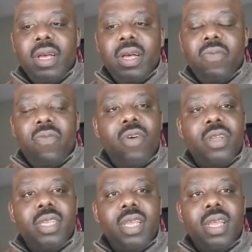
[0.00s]
for
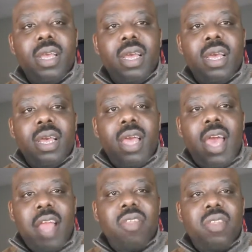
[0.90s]
the
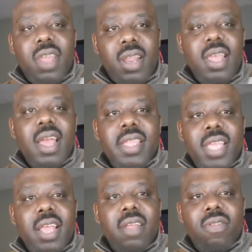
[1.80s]
actions that he had
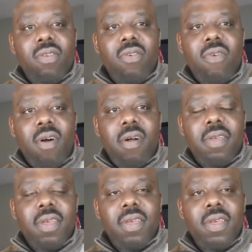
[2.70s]
taken so far
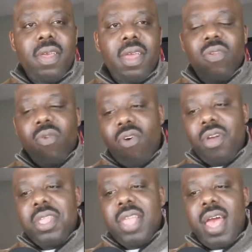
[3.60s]
in
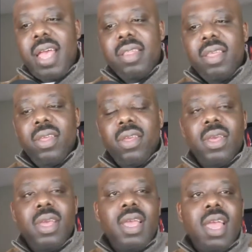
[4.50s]
organizing
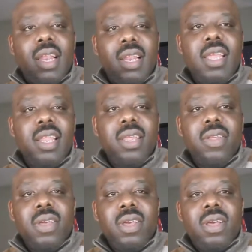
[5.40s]
and
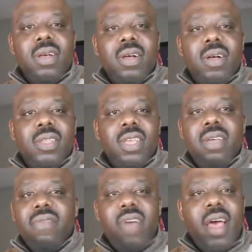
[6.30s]
leading
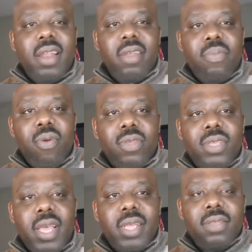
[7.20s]
nonviolent
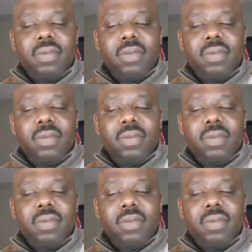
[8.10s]
protests